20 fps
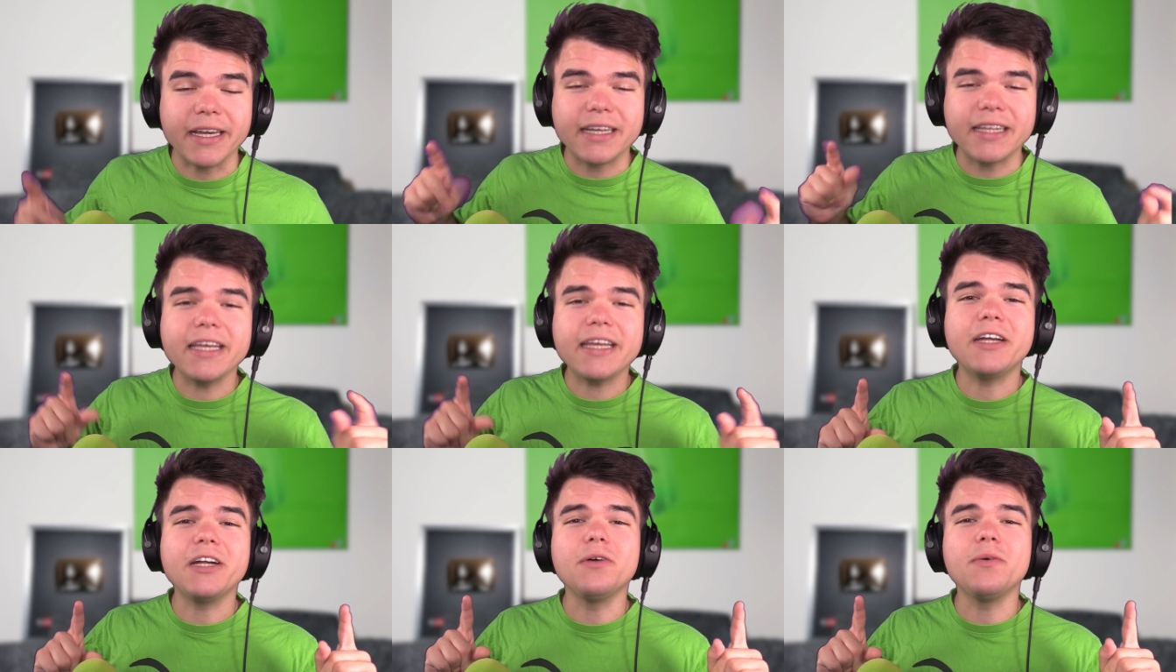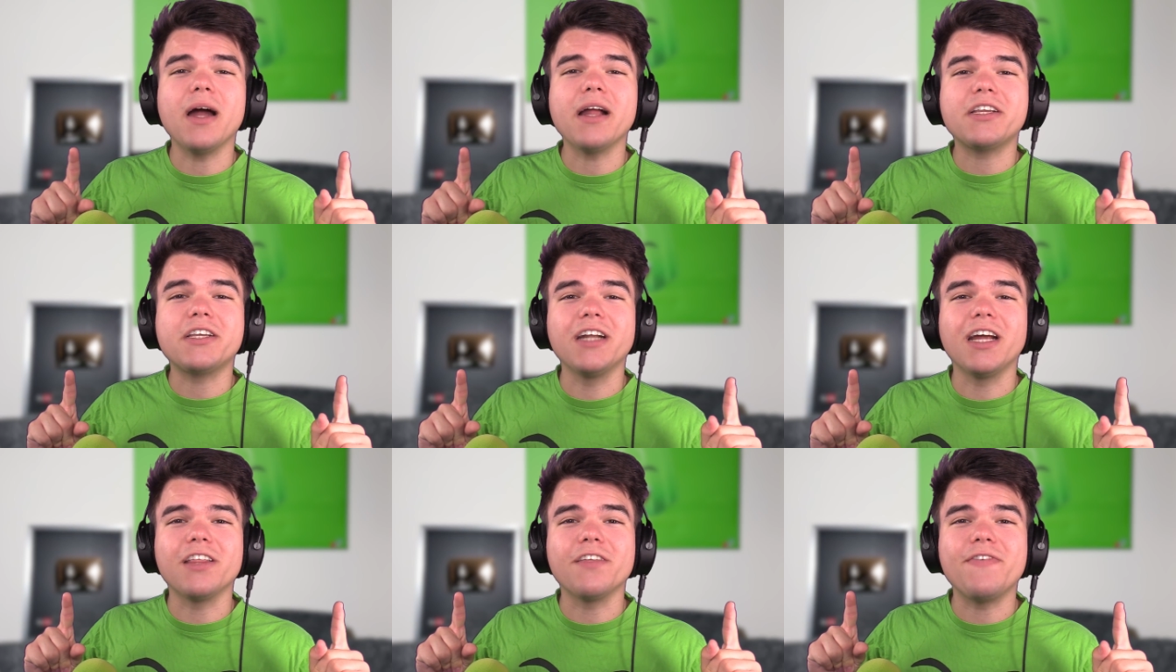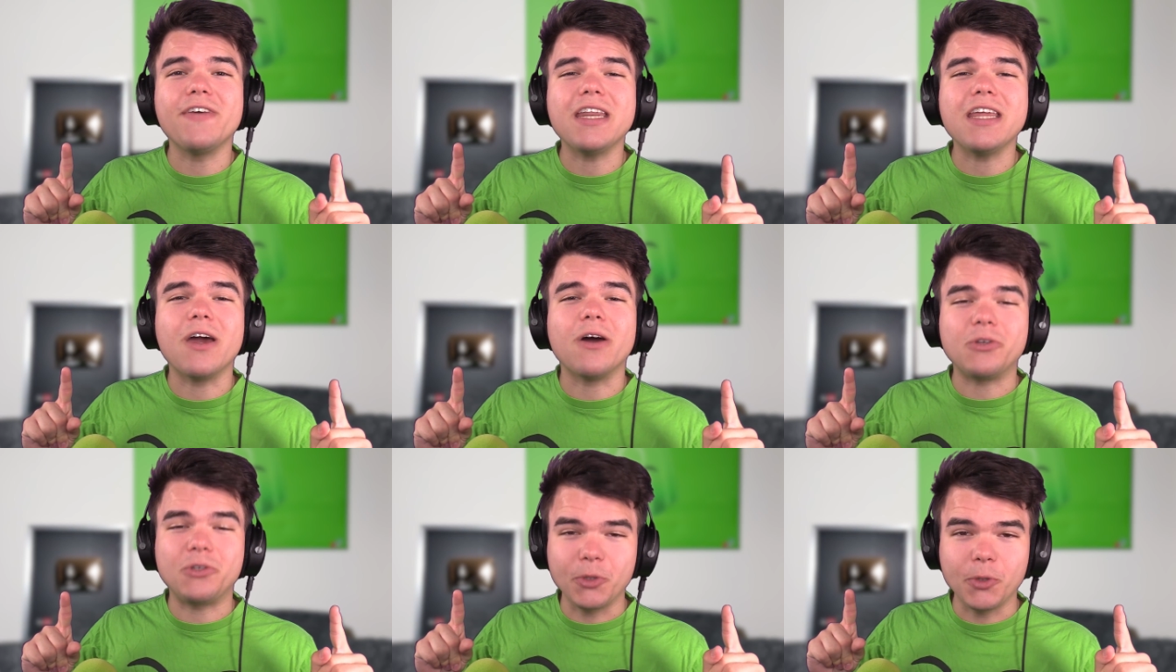Click here to watch another
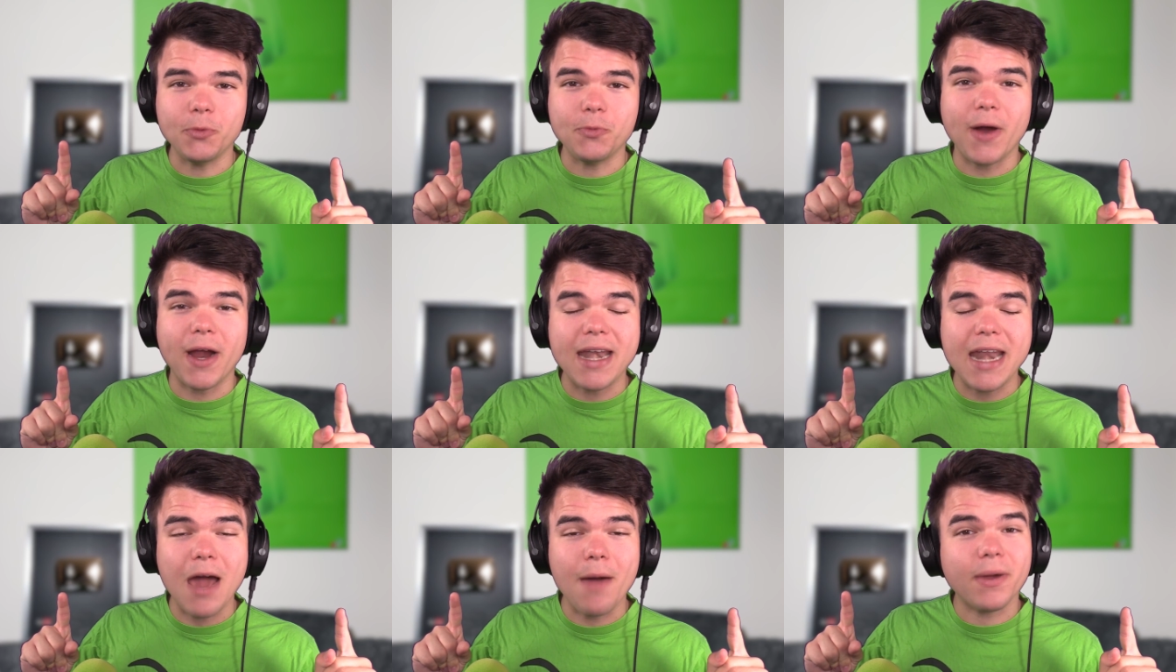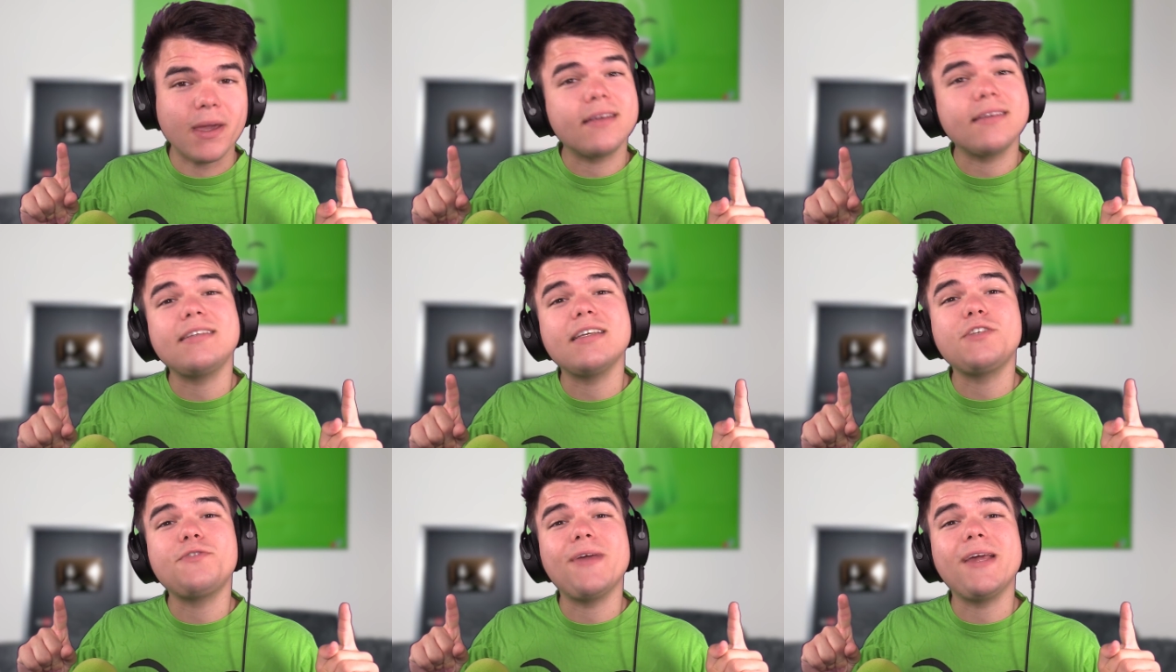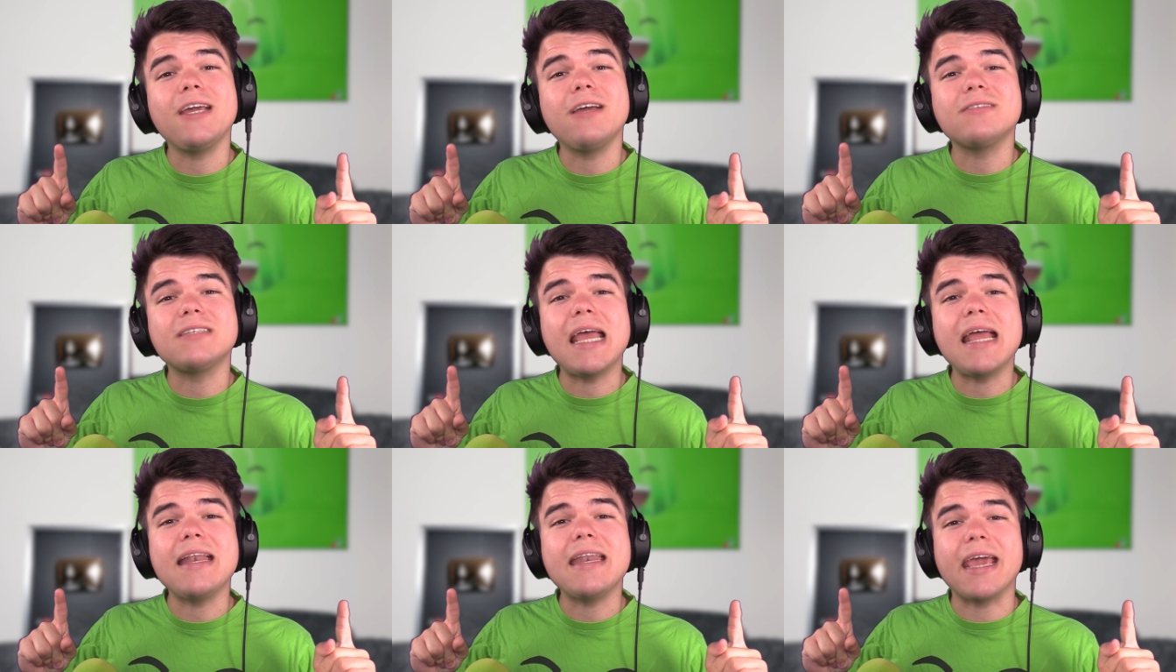video, dude. Right now because this
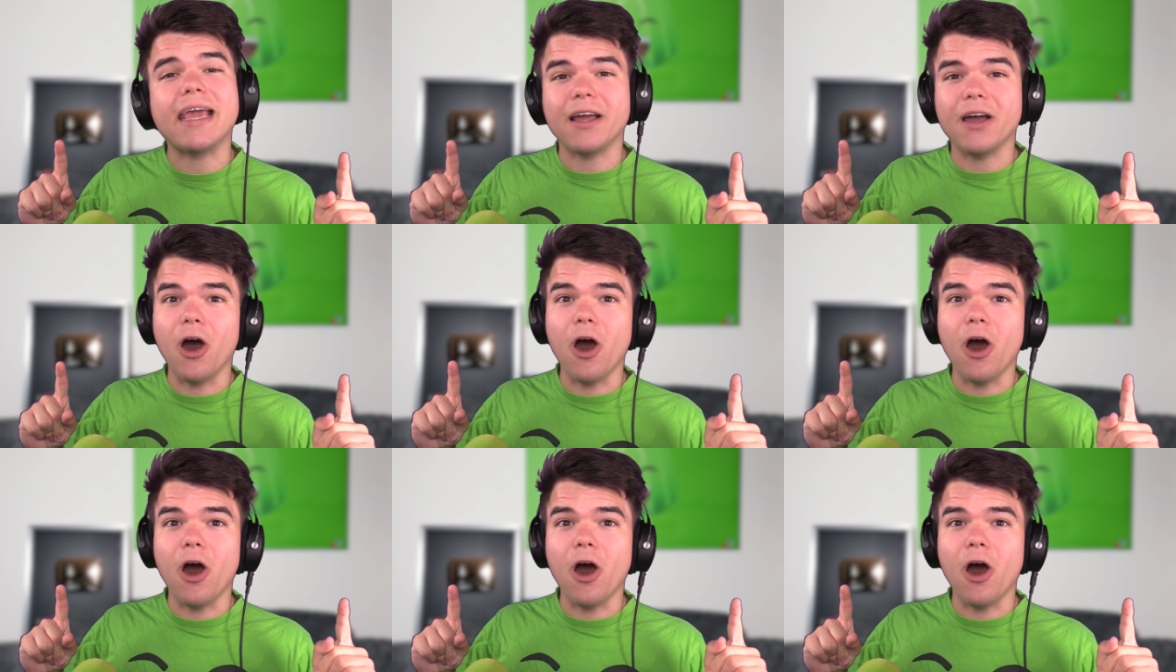video's ending.